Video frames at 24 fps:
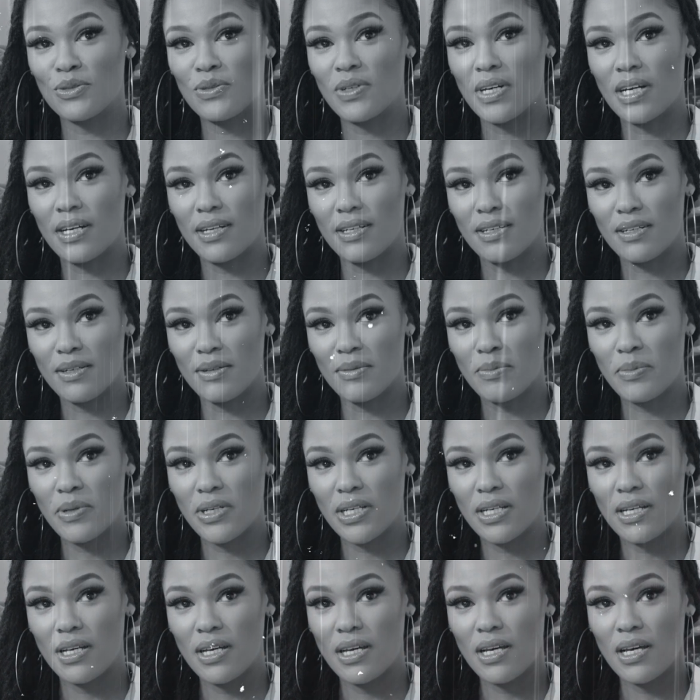up,
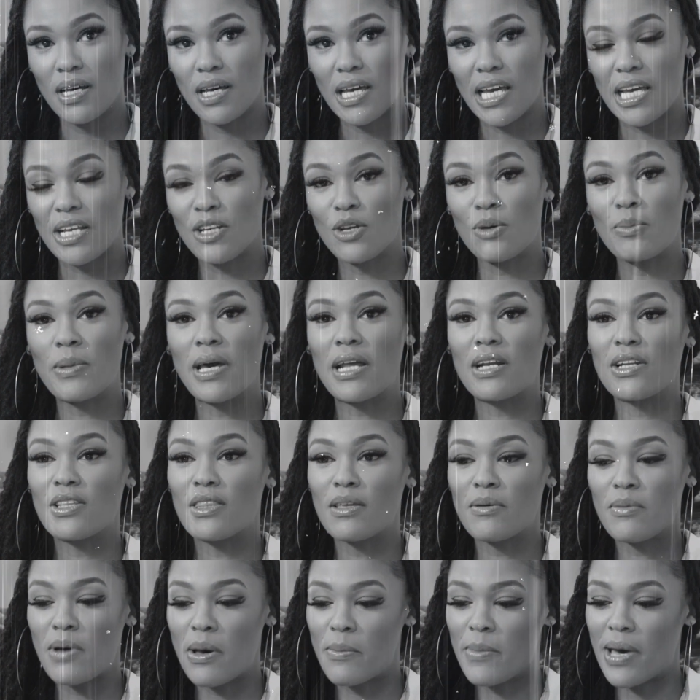and no matter
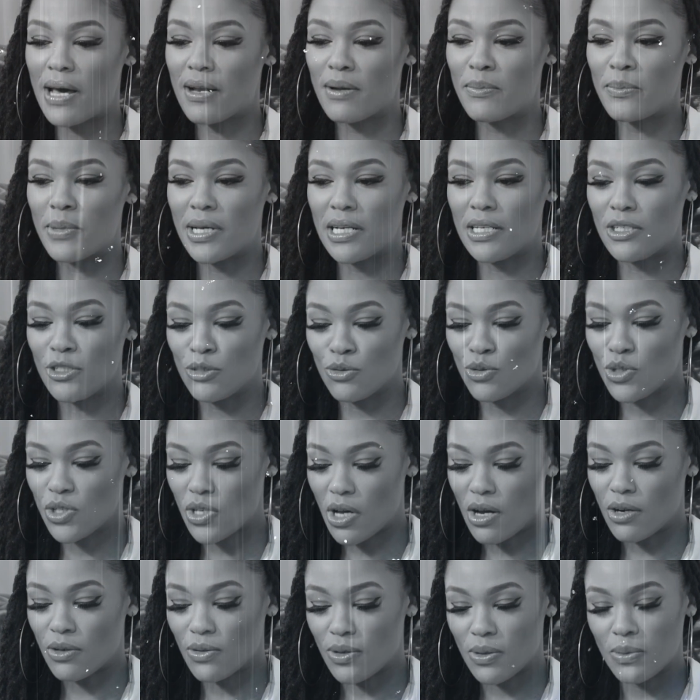the amount of money you
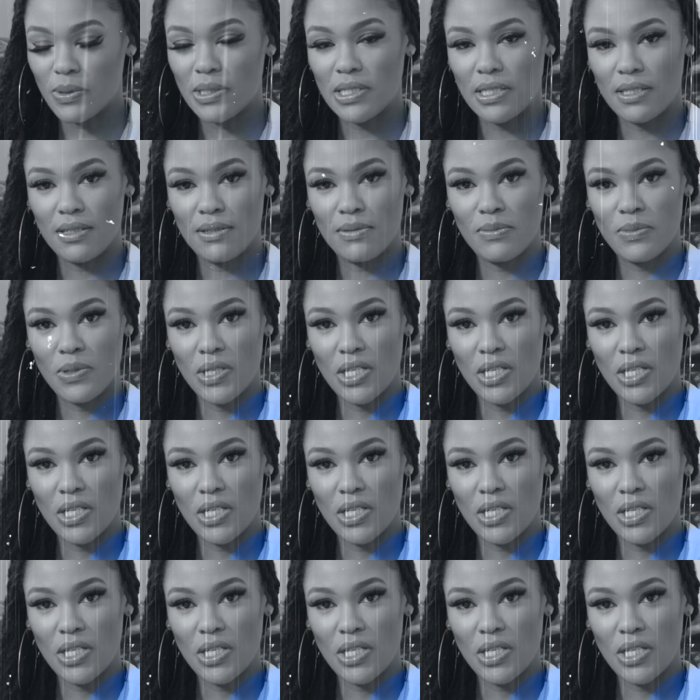saw growing up,